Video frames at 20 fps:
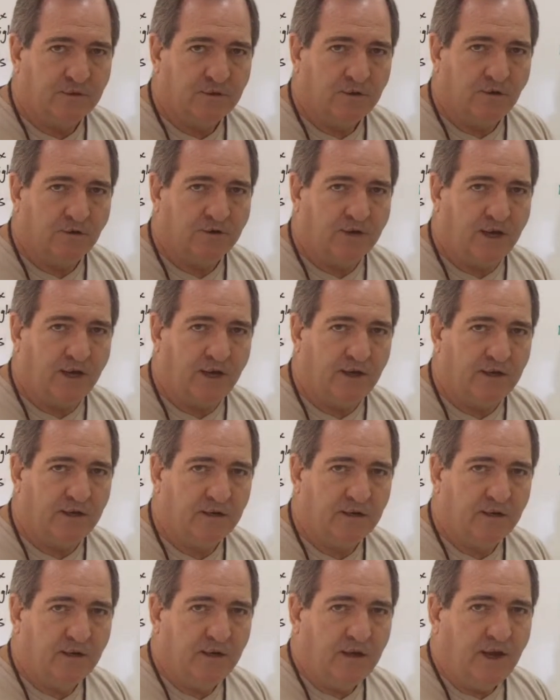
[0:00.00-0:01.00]
Okay?
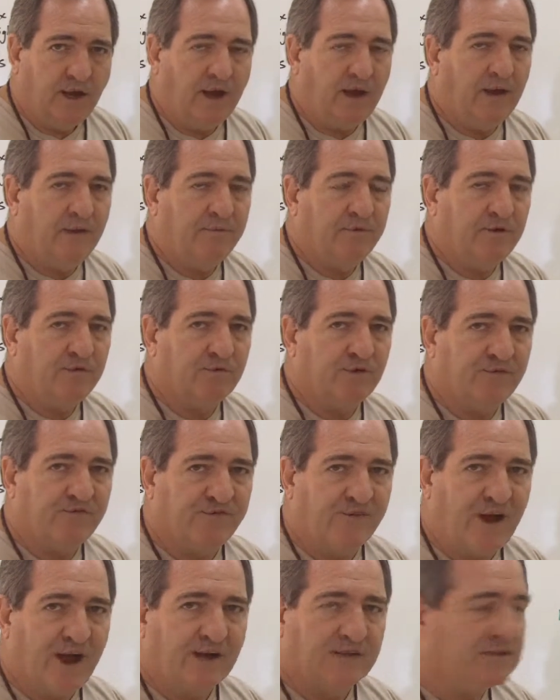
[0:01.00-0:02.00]
And the
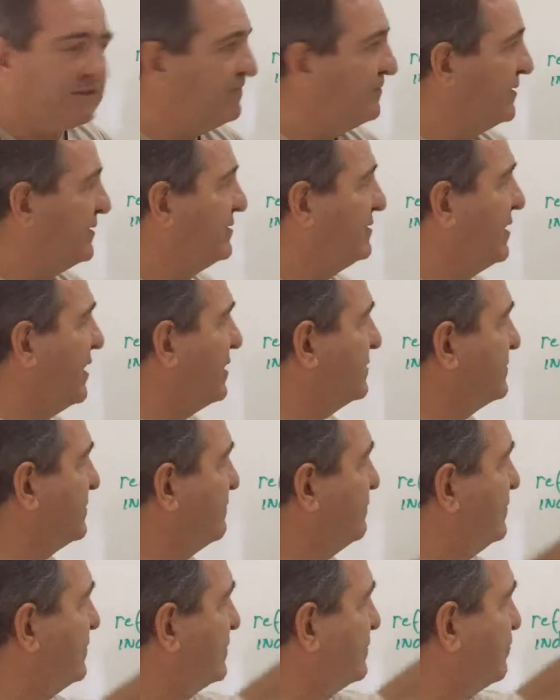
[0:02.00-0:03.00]
refractive index
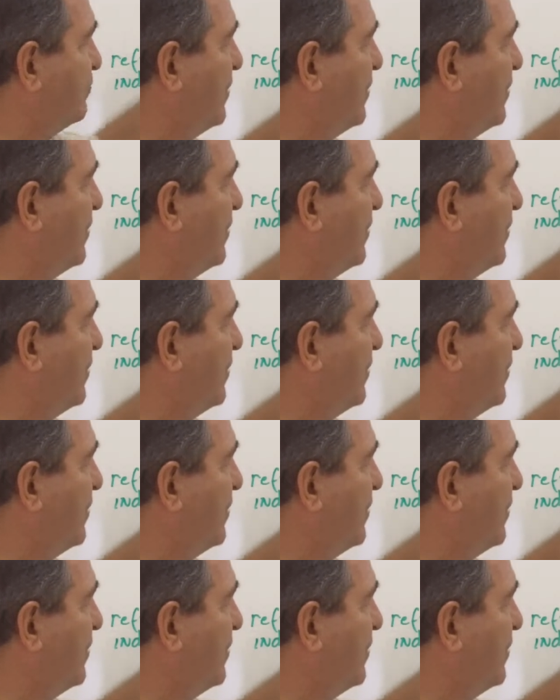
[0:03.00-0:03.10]
of this